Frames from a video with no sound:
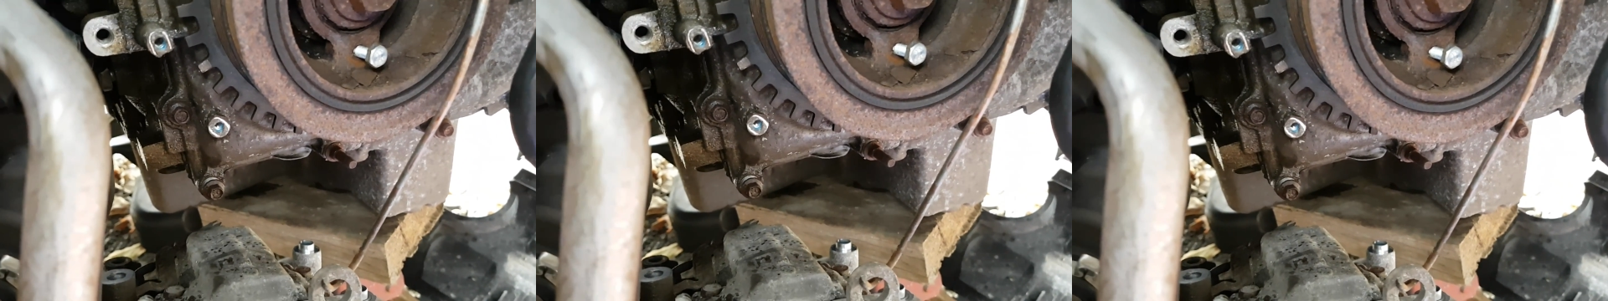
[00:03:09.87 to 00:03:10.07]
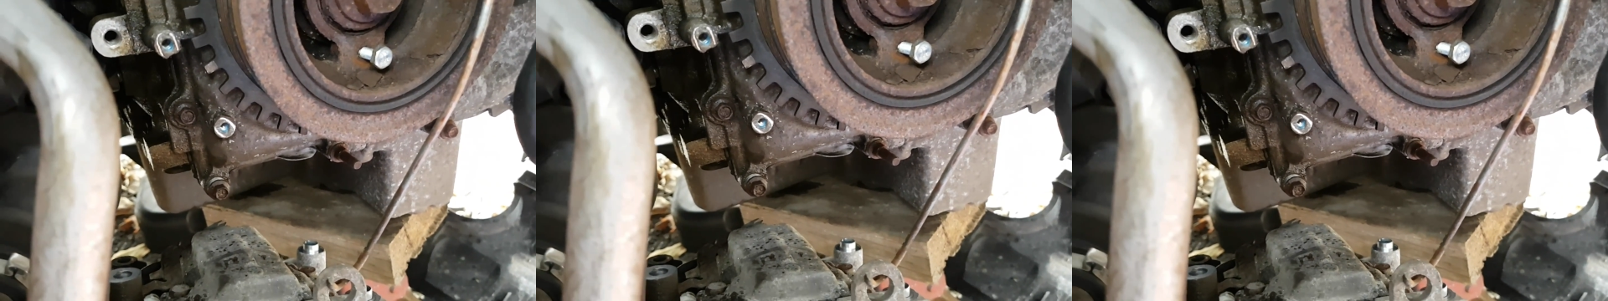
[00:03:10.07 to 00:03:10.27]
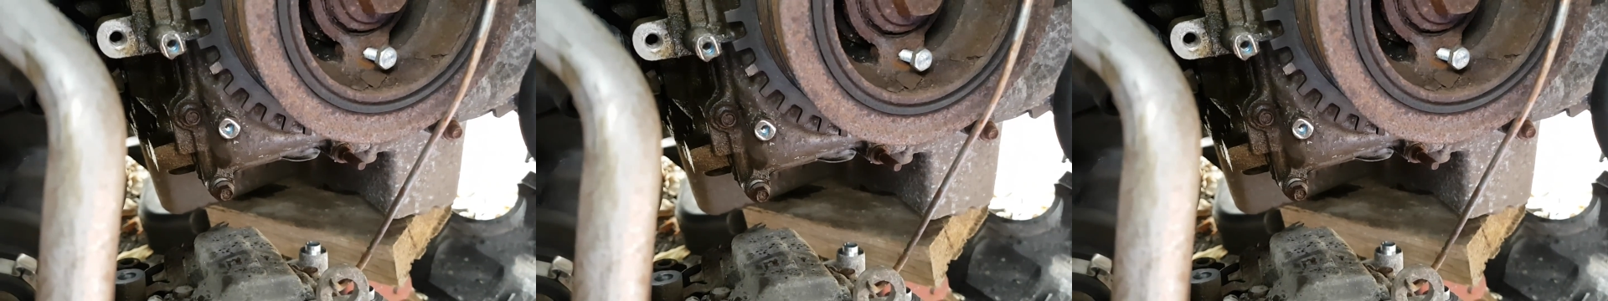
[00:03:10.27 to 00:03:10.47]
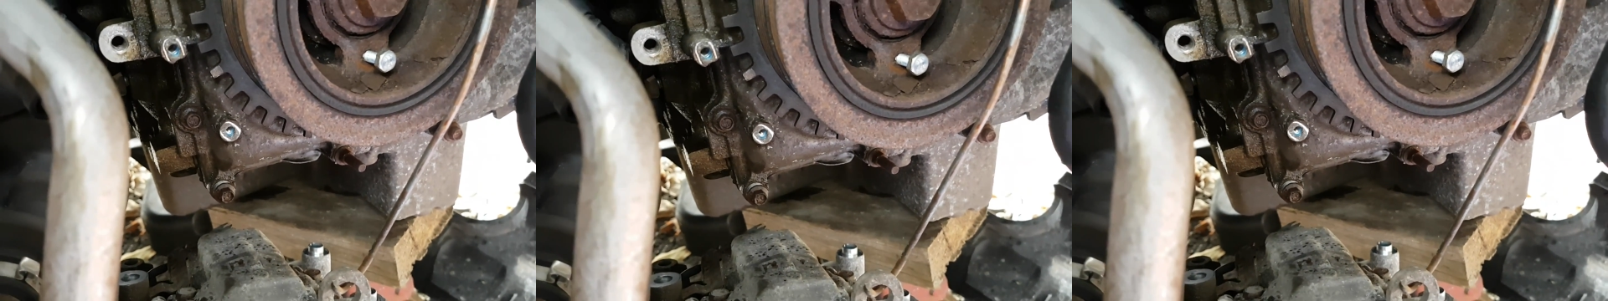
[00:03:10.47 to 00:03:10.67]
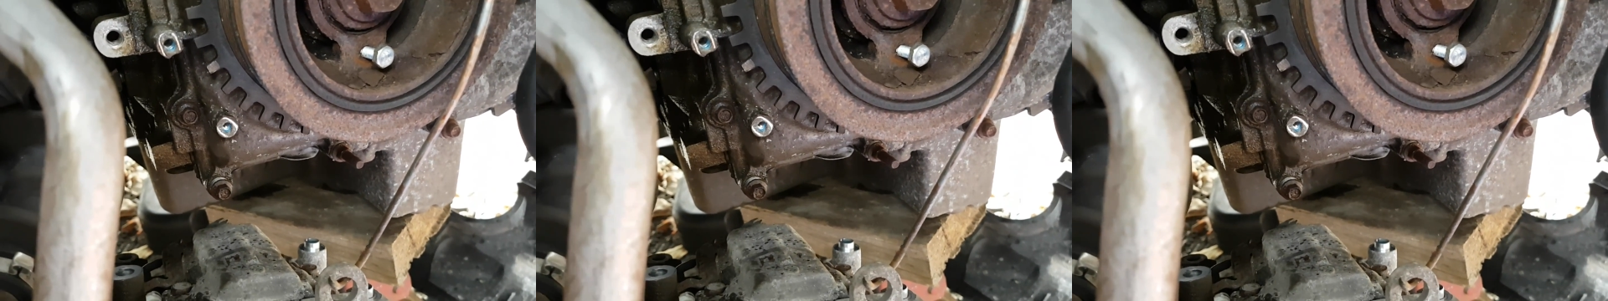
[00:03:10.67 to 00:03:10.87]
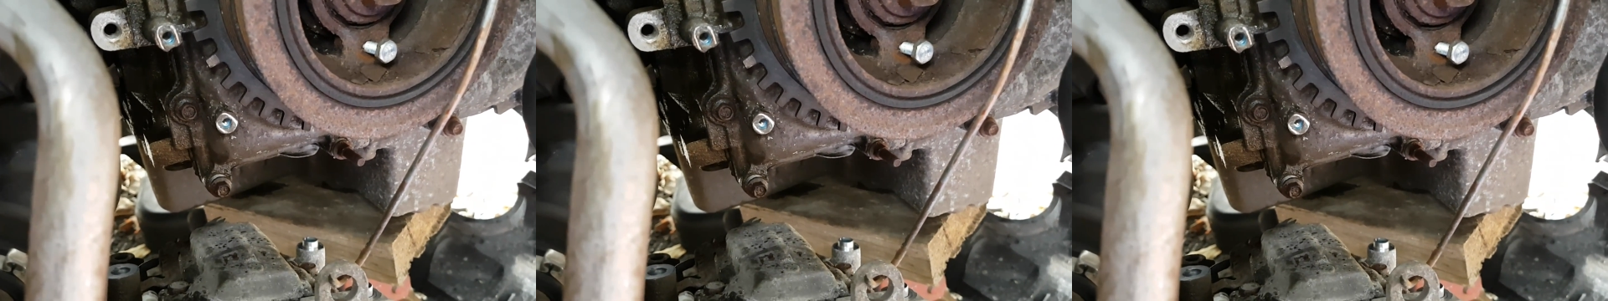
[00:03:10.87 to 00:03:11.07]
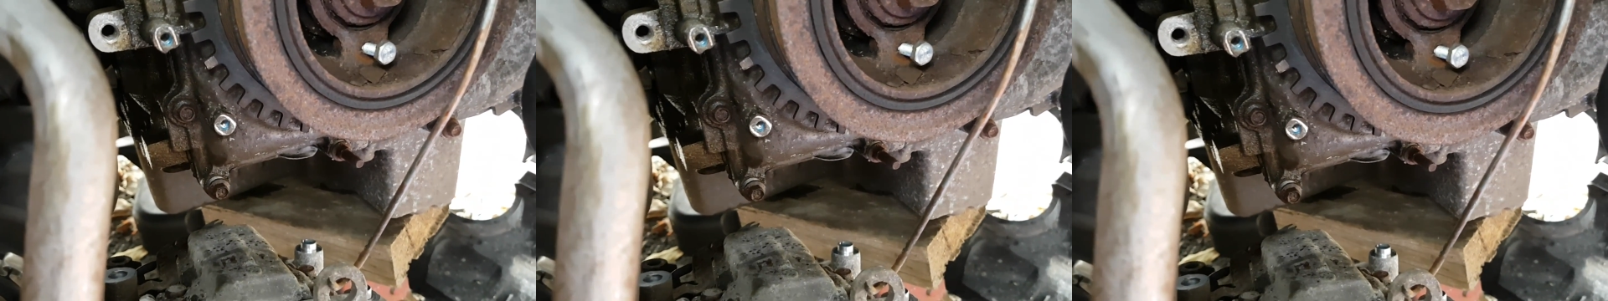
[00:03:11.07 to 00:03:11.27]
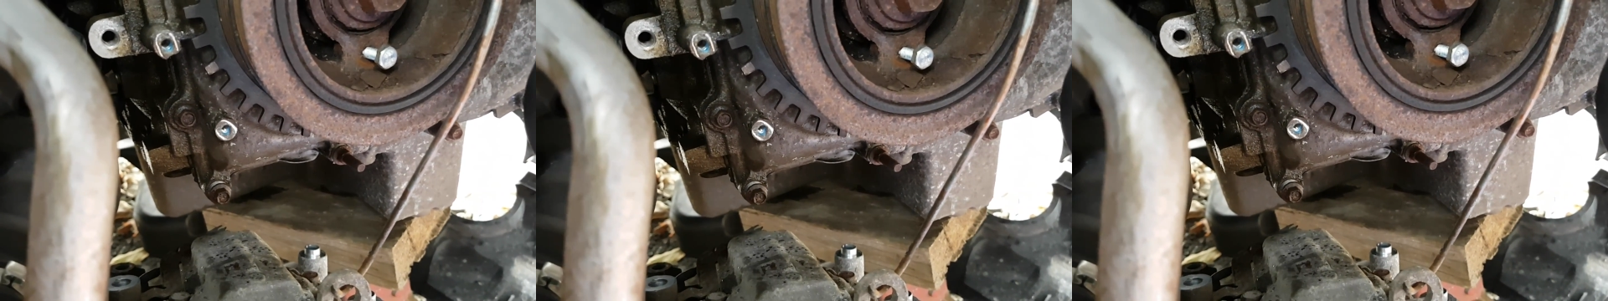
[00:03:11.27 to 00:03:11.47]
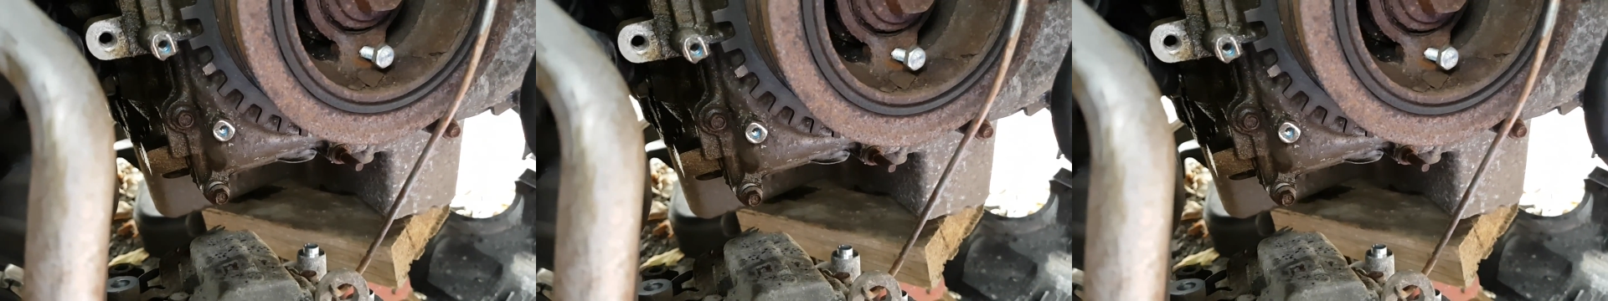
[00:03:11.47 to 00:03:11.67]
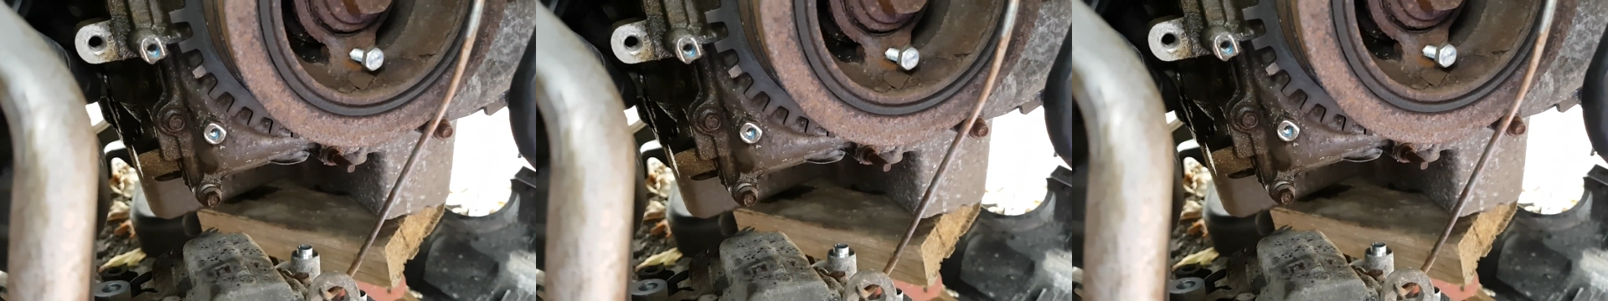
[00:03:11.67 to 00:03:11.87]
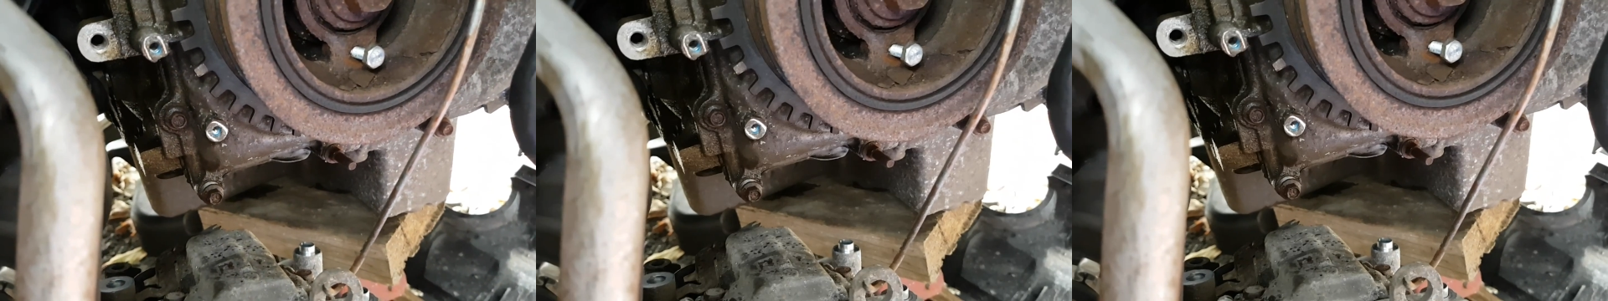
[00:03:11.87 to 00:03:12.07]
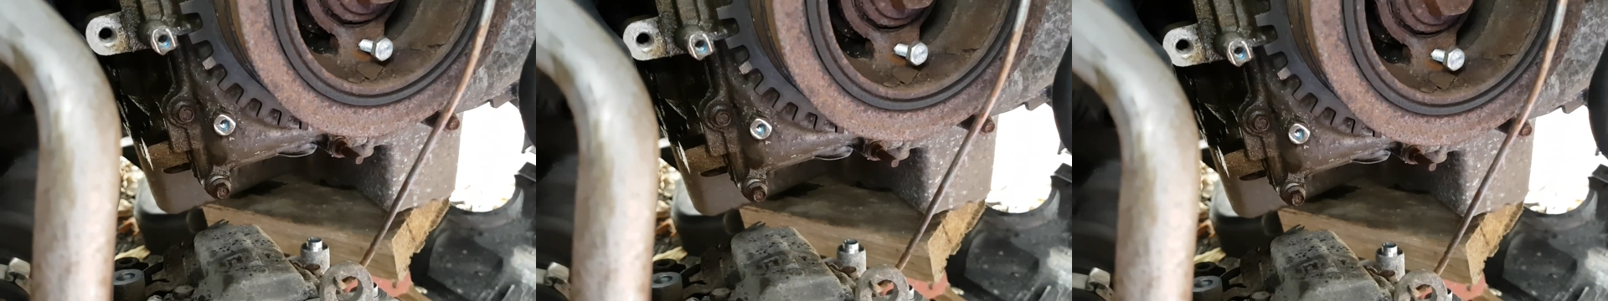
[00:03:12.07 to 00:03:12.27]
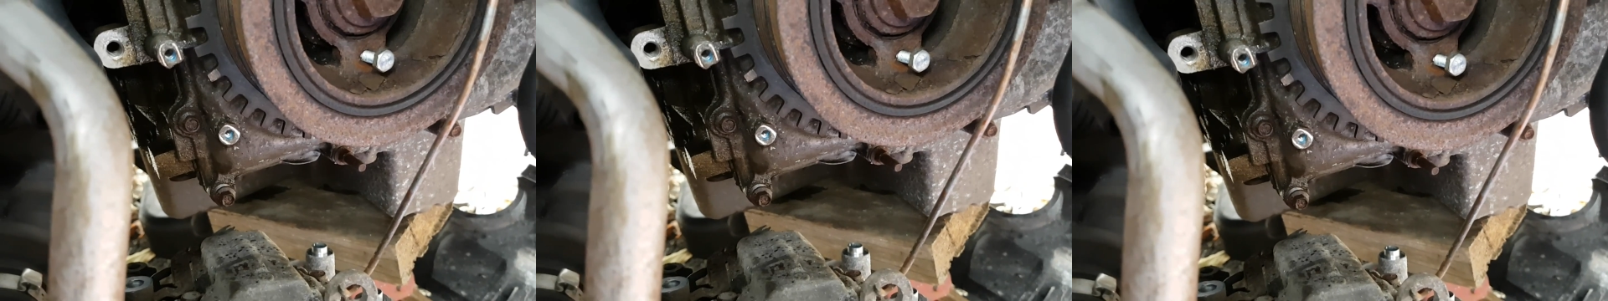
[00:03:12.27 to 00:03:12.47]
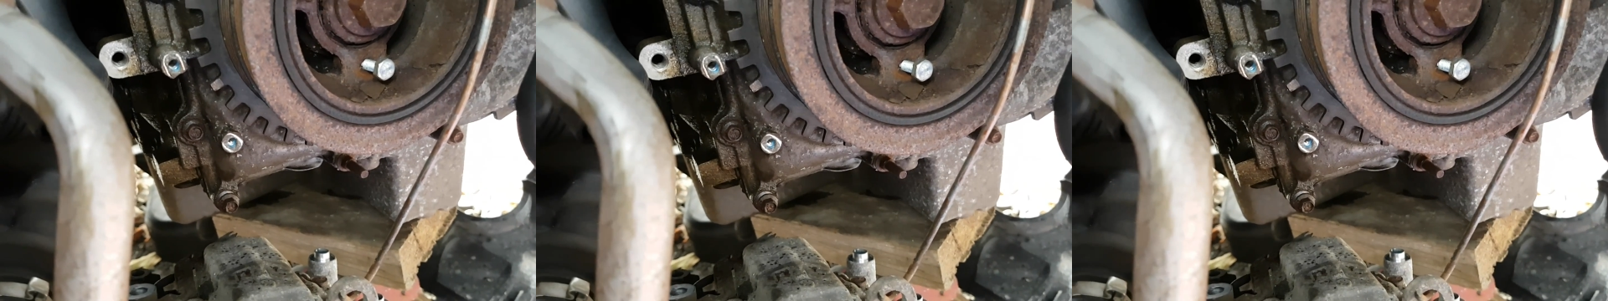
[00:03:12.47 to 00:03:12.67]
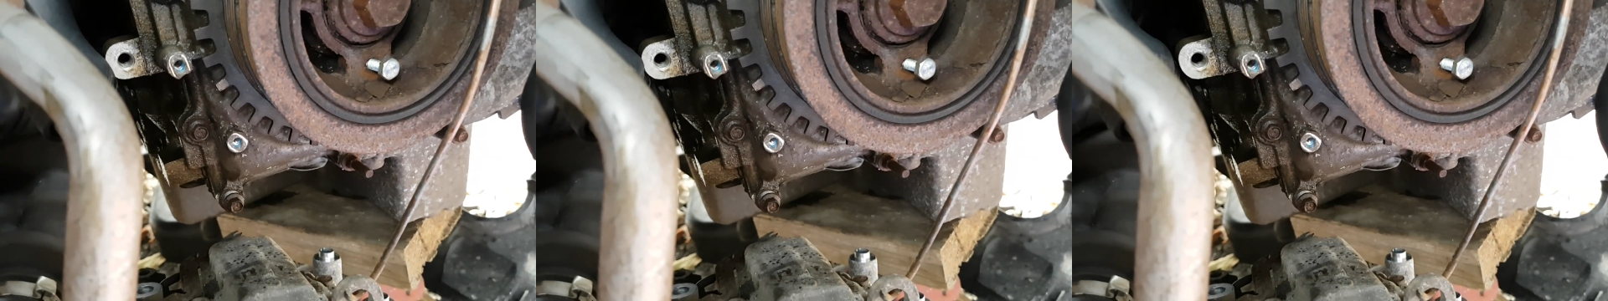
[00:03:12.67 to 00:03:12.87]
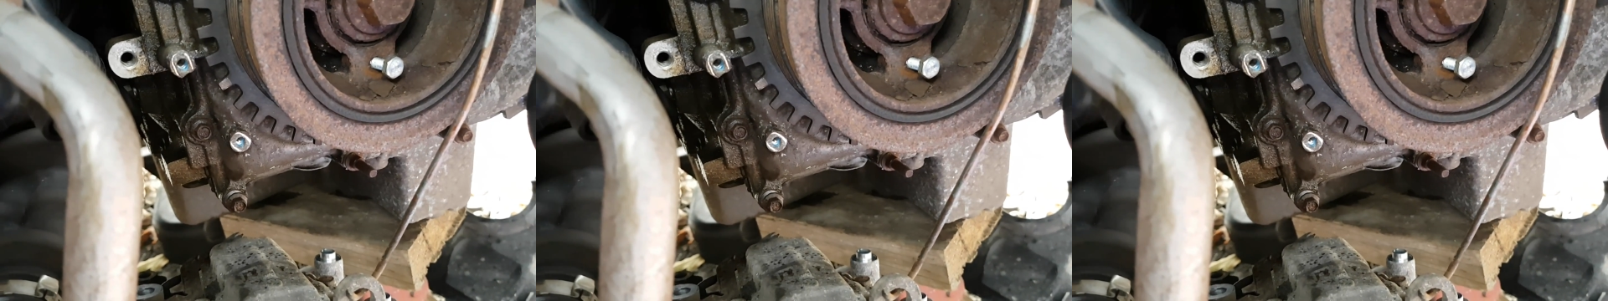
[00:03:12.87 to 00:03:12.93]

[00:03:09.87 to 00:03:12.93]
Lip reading: No face is visible, so there are no lips to read.